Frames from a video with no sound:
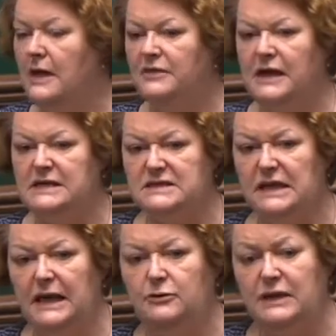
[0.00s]
that has
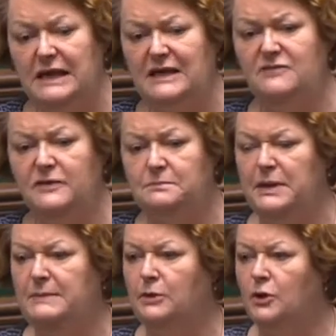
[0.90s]
allowed even
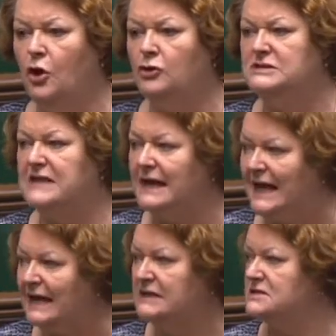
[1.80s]
people on
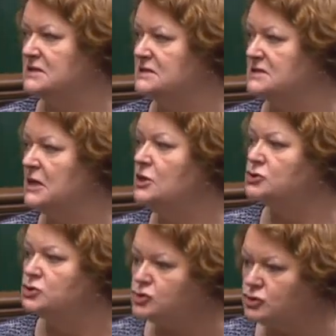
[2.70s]
dialysis
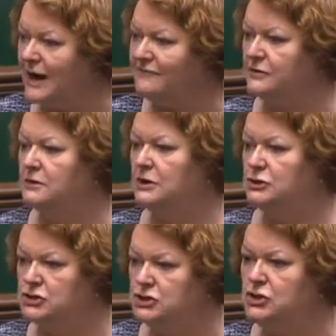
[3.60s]
to travel
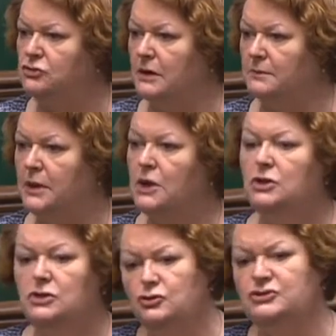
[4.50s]
to Europe.
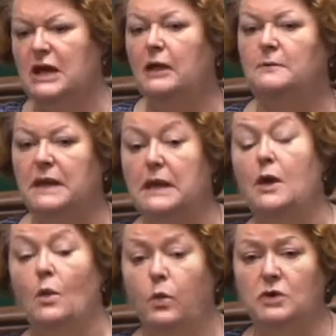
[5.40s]
You tell me
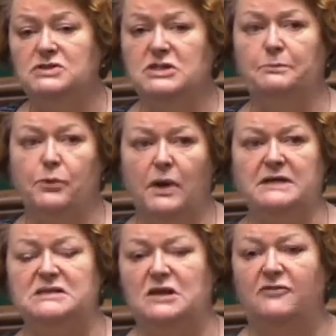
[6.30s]
what's the
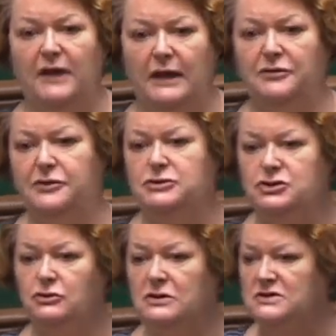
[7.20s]
price of health
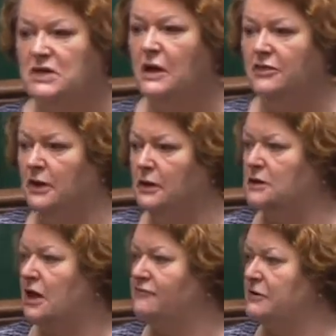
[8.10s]
insurance that will
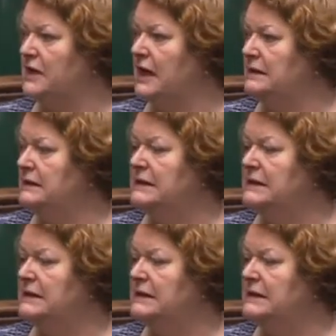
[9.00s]
cover that.